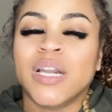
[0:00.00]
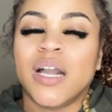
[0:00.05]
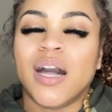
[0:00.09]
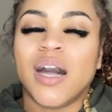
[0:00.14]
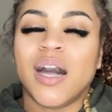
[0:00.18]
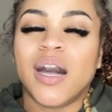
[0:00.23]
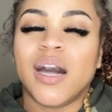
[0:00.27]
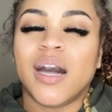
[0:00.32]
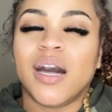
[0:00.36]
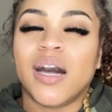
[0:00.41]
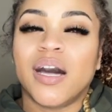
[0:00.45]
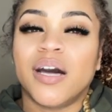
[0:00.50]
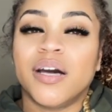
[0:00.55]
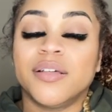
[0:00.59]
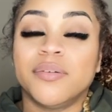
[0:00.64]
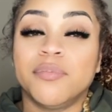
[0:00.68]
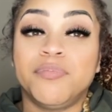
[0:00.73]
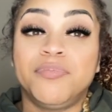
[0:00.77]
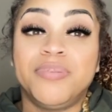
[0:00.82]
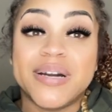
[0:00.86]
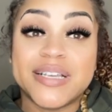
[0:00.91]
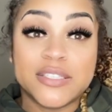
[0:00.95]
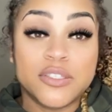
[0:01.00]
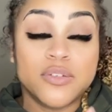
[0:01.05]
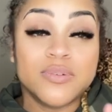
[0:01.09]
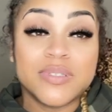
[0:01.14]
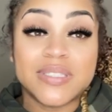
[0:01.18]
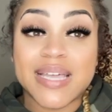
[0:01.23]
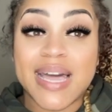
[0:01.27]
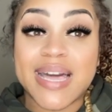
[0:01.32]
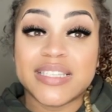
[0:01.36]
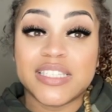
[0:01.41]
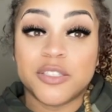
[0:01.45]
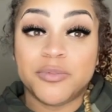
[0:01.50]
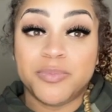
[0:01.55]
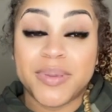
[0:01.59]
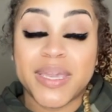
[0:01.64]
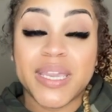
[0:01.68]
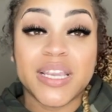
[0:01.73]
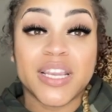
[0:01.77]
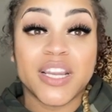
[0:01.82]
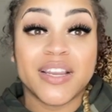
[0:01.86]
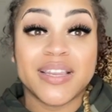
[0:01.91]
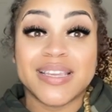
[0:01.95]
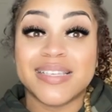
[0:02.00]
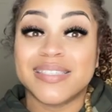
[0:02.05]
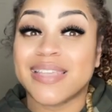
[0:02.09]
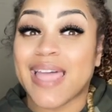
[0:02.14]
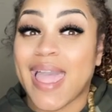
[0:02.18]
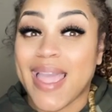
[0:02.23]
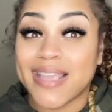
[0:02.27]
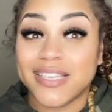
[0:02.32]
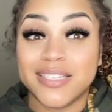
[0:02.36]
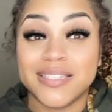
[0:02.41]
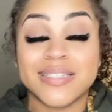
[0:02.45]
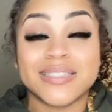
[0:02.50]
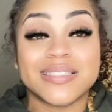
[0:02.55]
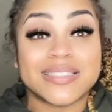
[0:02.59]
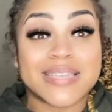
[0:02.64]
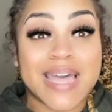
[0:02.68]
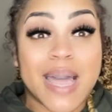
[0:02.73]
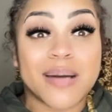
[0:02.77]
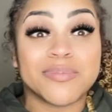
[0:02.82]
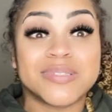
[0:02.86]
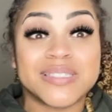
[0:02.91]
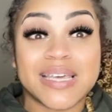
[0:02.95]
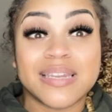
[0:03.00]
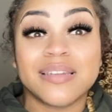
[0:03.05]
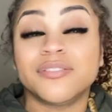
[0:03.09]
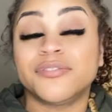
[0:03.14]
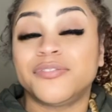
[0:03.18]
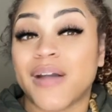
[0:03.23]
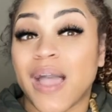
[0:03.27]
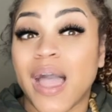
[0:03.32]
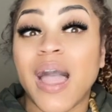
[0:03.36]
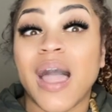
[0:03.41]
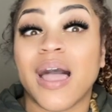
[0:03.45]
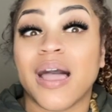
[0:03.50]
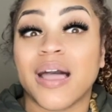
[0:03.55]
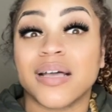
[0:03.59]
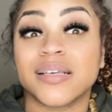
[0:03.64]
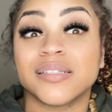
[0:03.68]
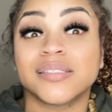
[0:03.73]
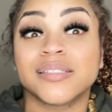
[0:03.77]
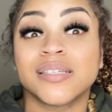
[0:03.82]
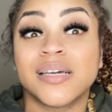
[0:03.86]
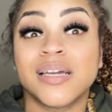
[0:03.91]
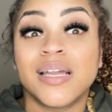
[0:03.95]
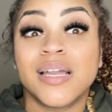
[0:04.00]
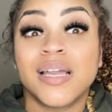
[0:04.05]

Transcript: uh but two sizes bigger is actually the top selling fajas